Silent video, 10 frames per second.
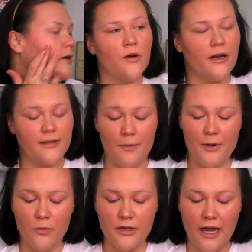So next up
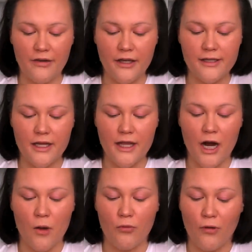here, we're diving into
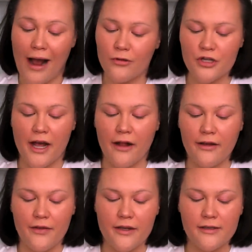their brow gel,
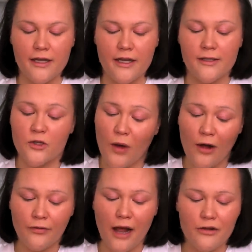and this is
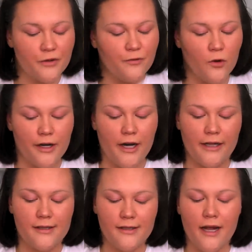
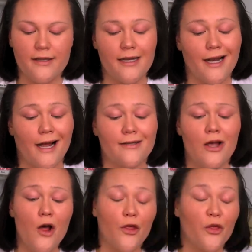$12.49. It has
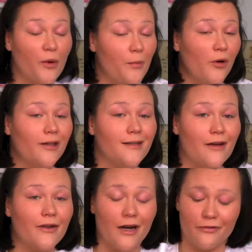
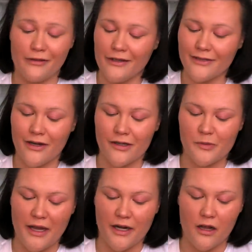3.7 out of 5 stars.
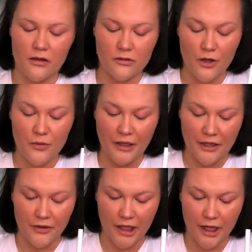Man, another low
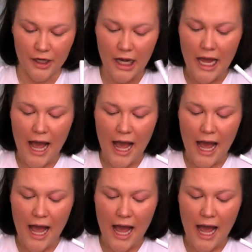hitter here.